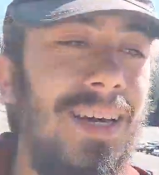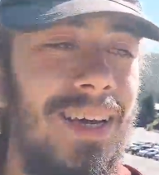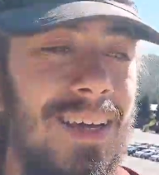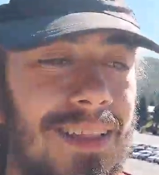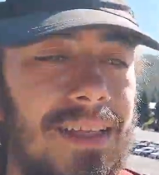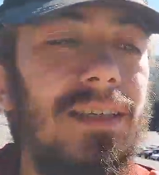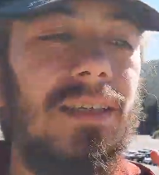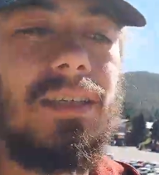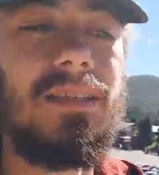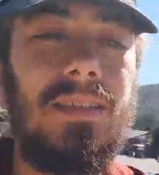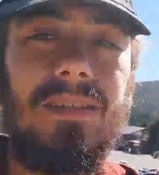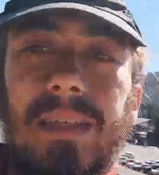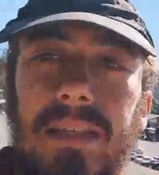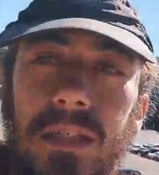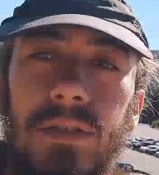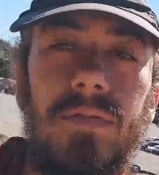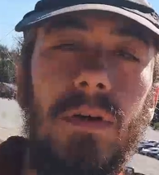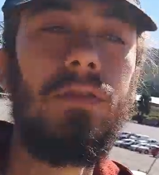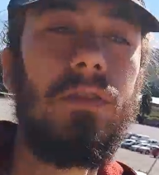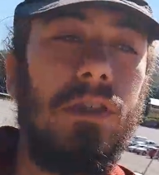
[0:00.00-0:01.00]
This is a
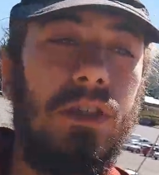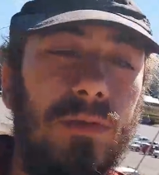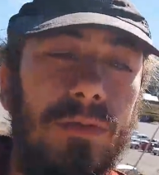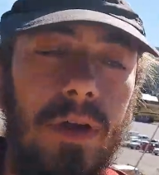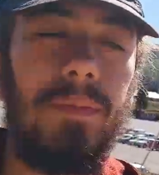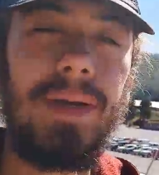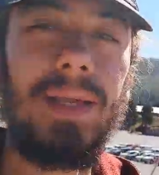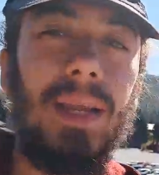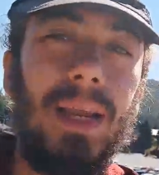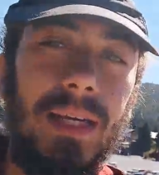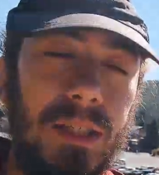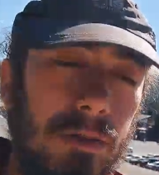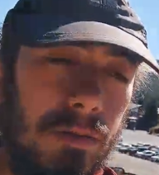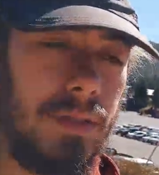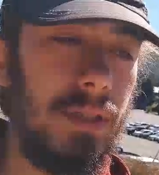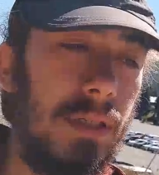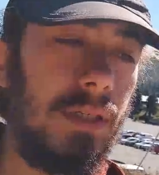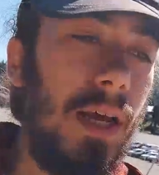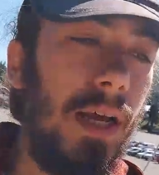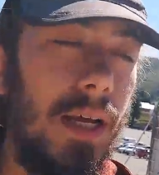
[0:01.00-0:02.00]
disadvantage of coming later in
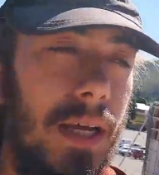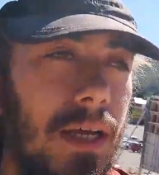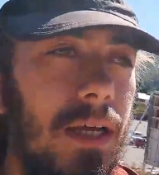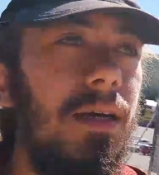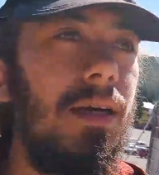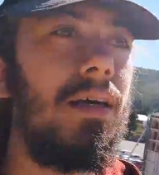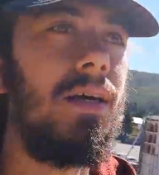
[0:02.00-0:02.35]
the day.